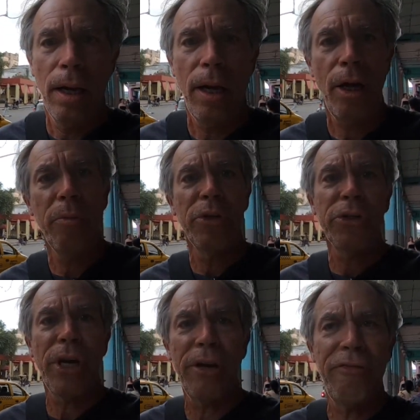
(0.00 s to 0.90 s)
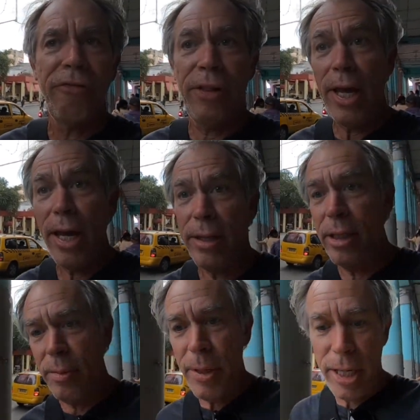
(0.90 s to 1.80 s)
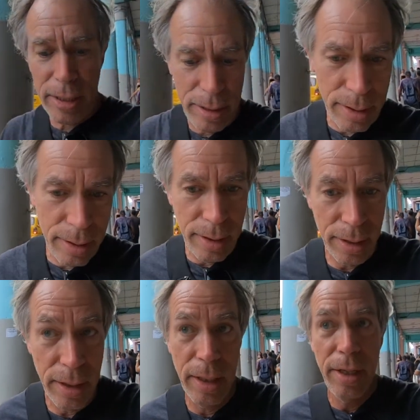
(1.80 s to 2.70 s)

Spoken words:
I almost got flattened back there at a